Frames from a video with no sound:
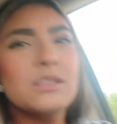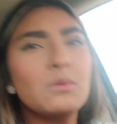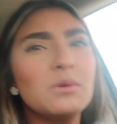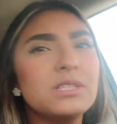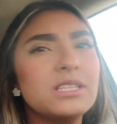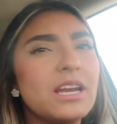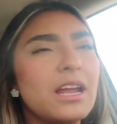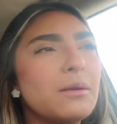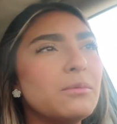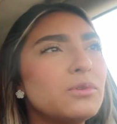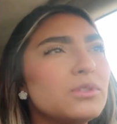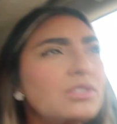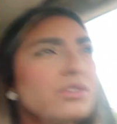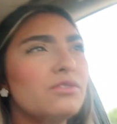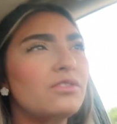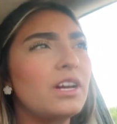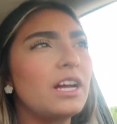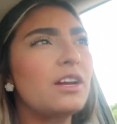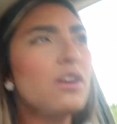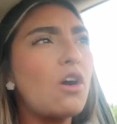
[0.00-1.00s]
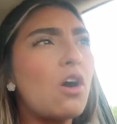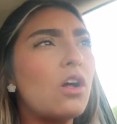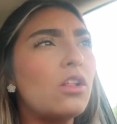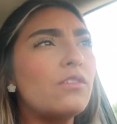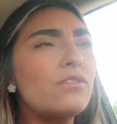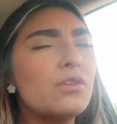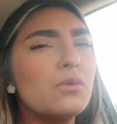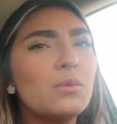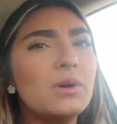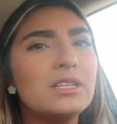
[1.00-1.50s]
I wasn't able to find all
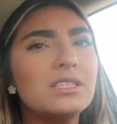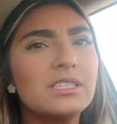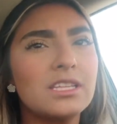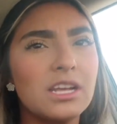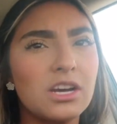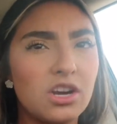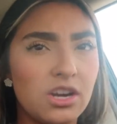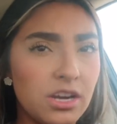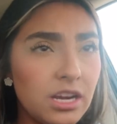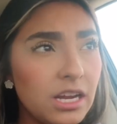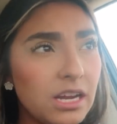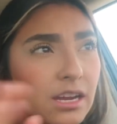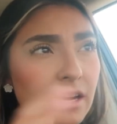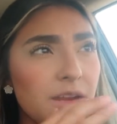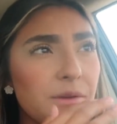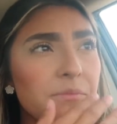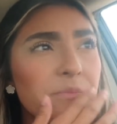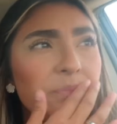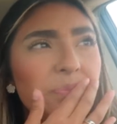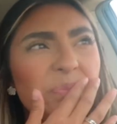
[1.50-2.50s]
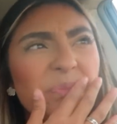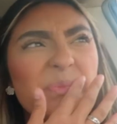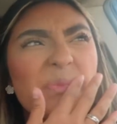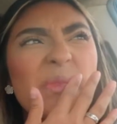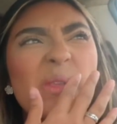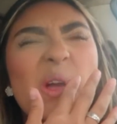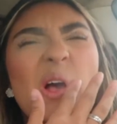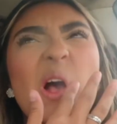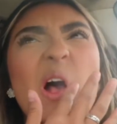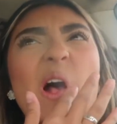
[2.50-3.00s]
of the ones that are needed.
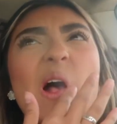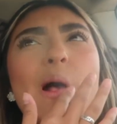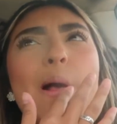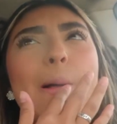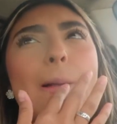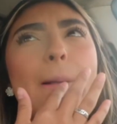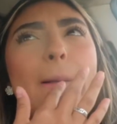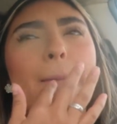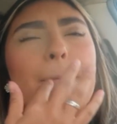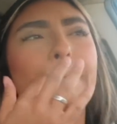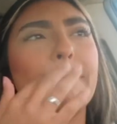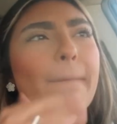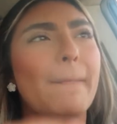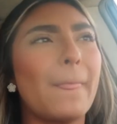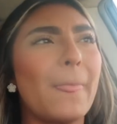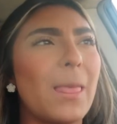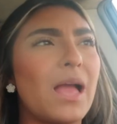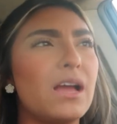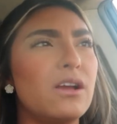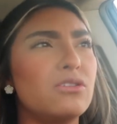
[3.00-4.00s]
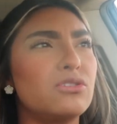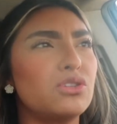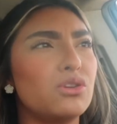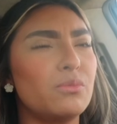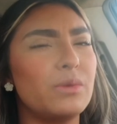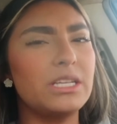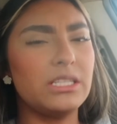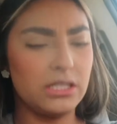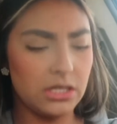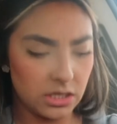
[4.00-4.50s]
Um, I also
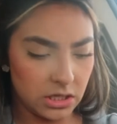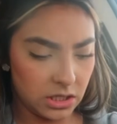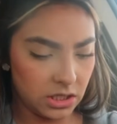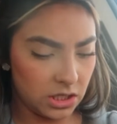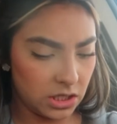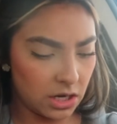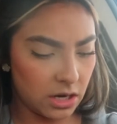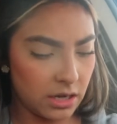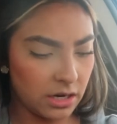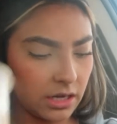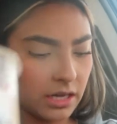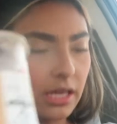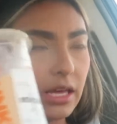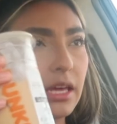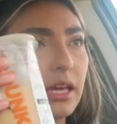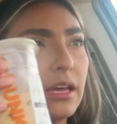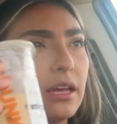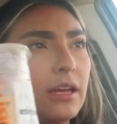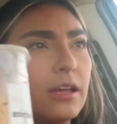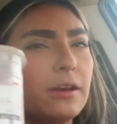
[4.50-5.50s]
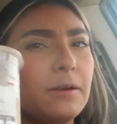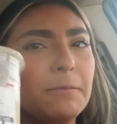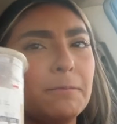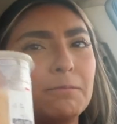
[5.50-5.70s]
went to Dunkin'